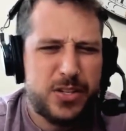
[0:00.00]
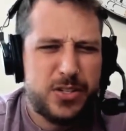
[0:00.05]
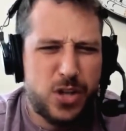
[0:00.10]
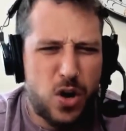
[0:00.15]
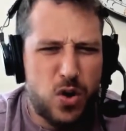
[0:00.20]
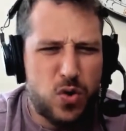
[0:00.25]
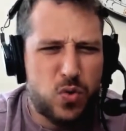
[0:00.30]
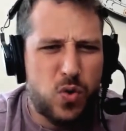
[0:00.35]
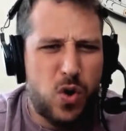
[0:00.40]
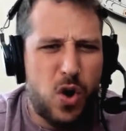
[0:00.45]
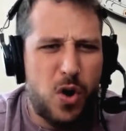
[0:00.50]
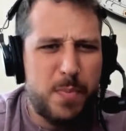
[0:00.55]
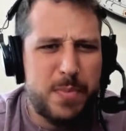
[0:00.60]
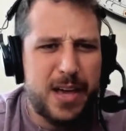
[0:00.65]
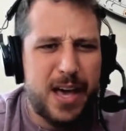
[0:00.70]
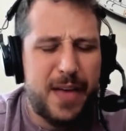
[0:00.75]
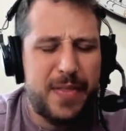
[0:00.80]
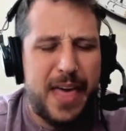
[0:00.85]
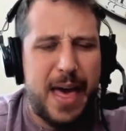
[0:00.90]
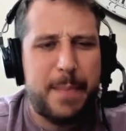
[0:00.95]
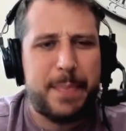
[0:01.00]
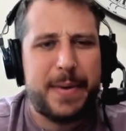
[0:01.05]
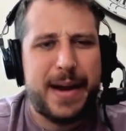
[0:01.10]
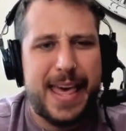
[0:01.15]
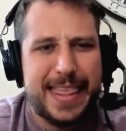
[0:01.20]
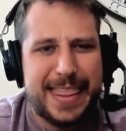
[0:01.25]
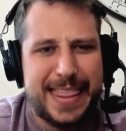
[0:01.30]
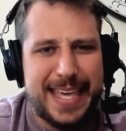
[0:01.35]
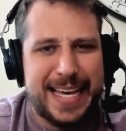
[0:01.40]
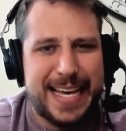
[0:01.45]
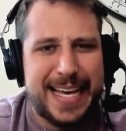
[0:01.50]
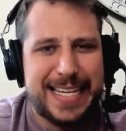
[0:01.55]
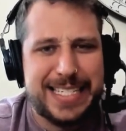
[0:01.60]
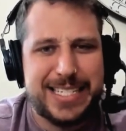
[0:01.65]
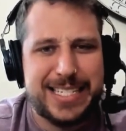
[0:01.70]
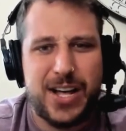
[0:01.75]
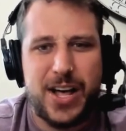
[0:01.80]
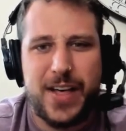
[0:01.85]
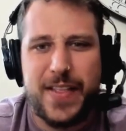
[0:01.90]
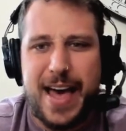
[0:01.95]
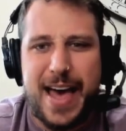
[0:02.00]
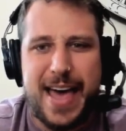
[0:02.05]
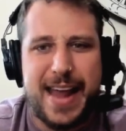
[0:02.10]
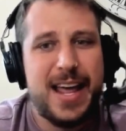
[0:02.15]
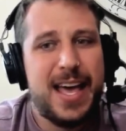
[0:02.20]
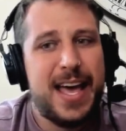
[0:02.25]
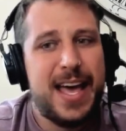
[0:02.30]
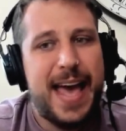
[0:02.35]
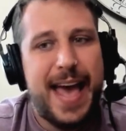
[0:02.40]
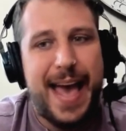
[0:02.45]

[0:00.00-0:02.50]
Don't quote me on that, but I think I saw that.